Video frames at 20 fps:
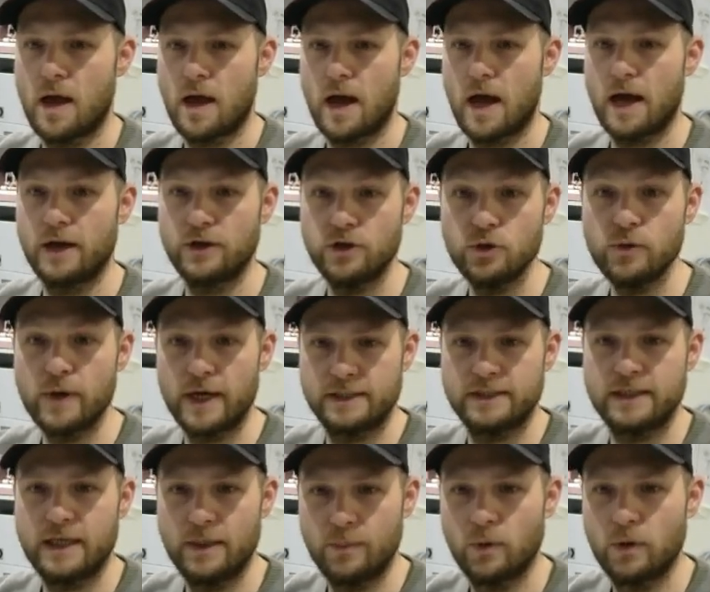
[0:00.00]
and you get
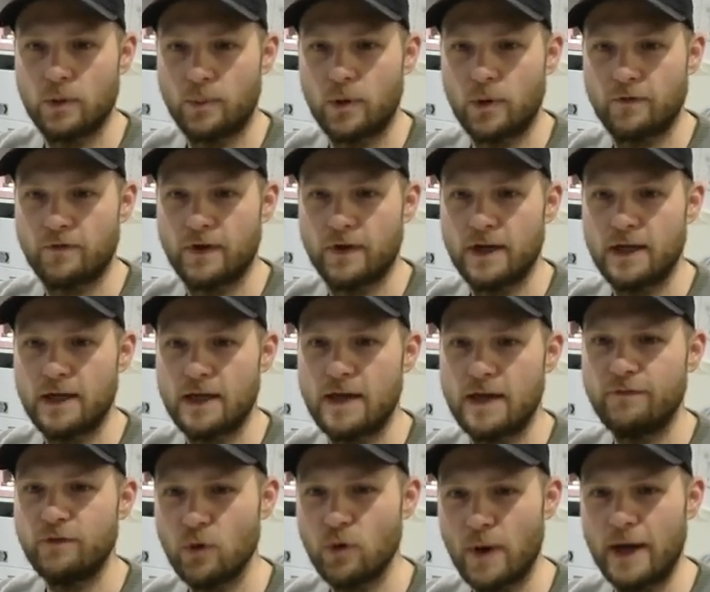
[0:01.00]
to keep all the profit,
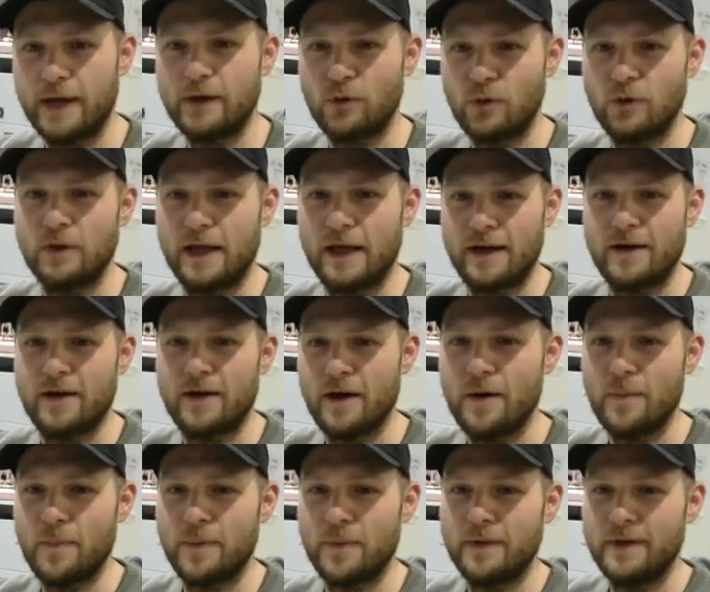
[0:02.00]
if you add all that
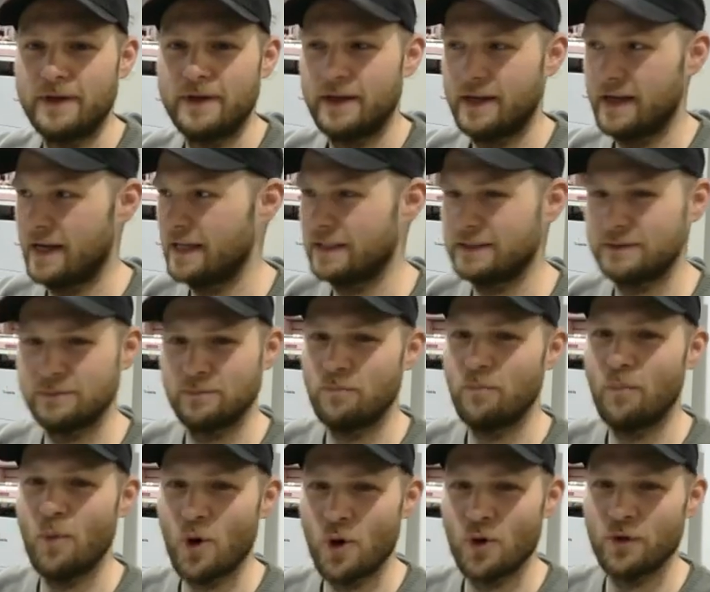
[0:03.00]
up, it's
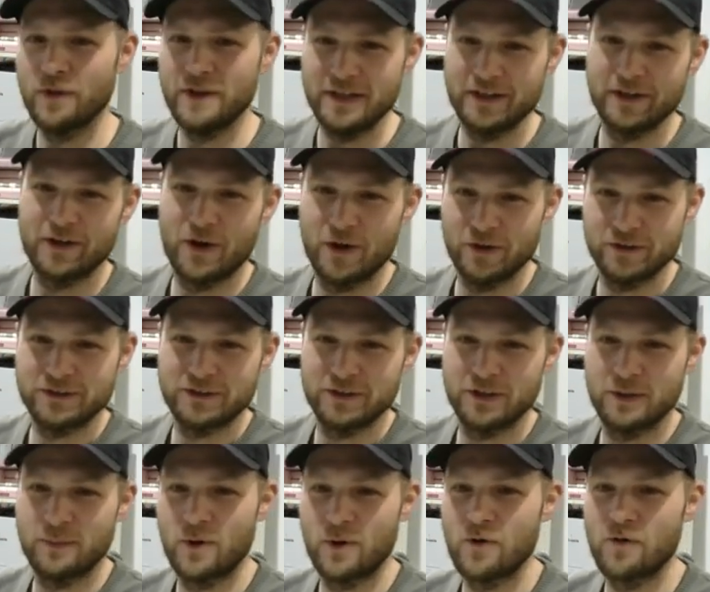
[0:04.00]
more than the cost
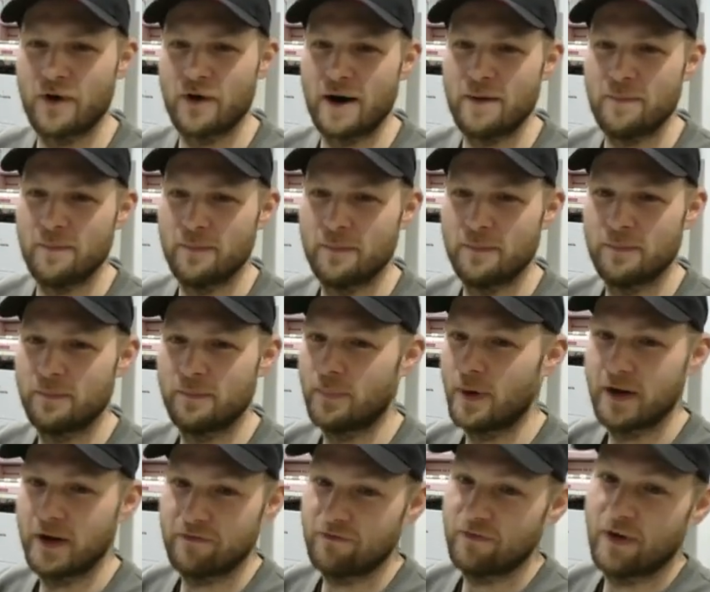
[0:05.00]
of the program
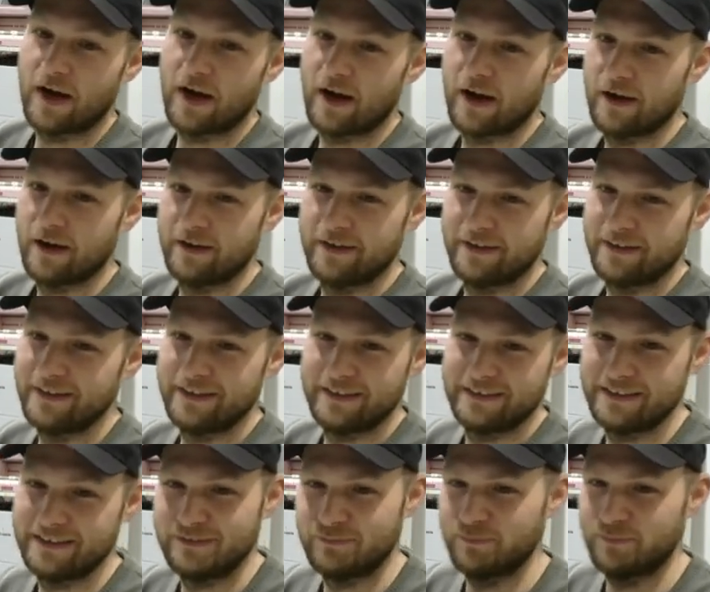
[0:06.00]
by far.
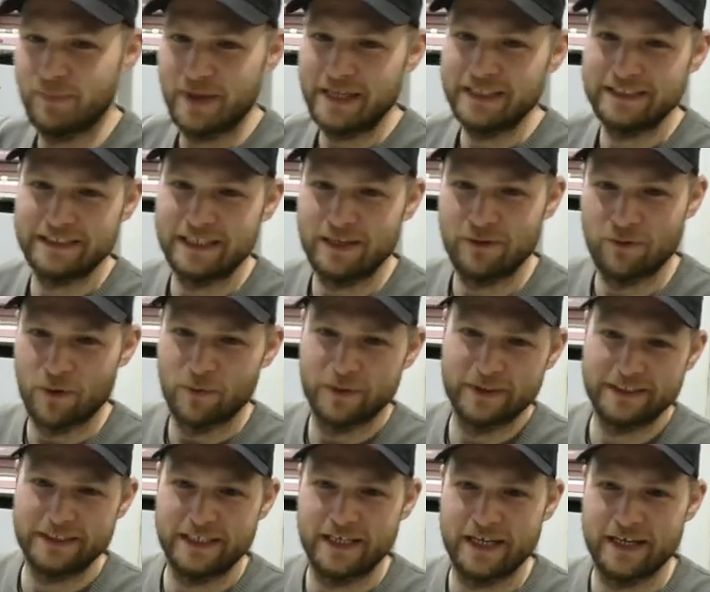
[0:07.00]
This is basically what
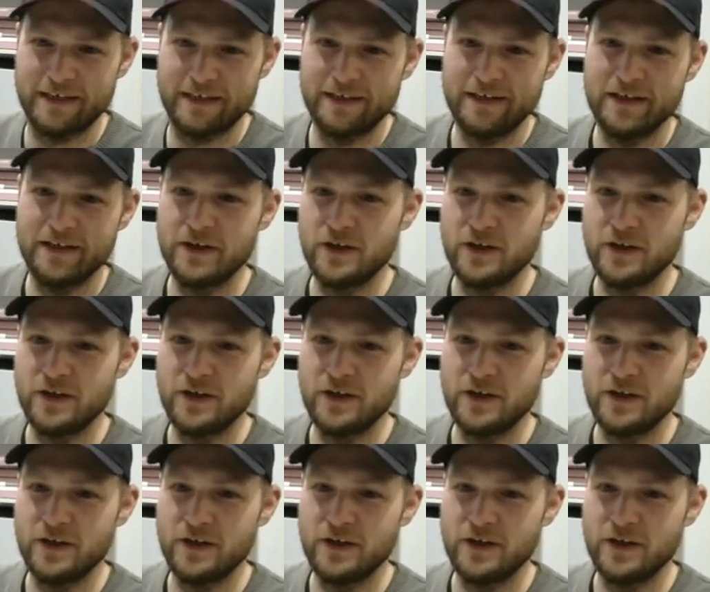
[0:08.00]
we're seeing.